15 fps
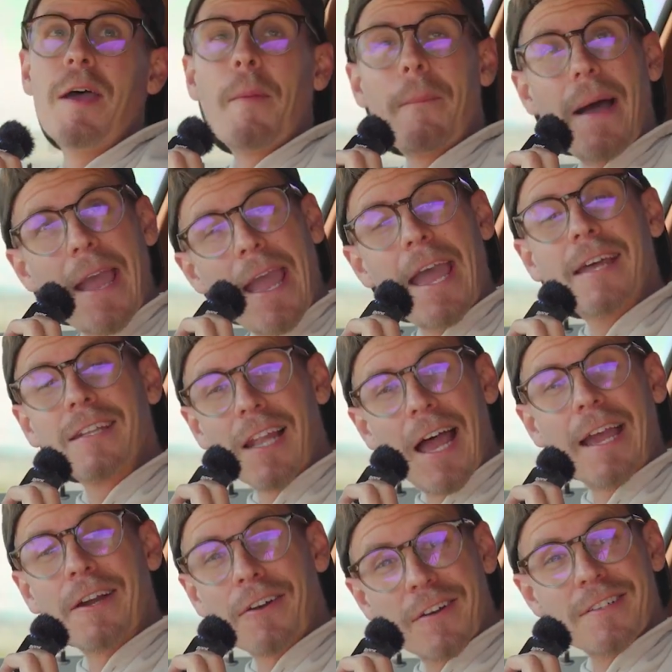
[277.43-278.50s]
My
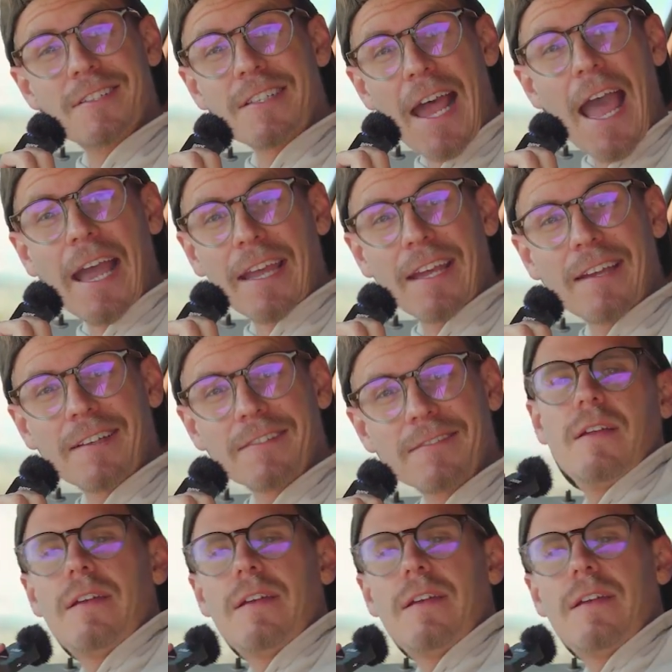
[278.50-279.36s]
headliner is sagging.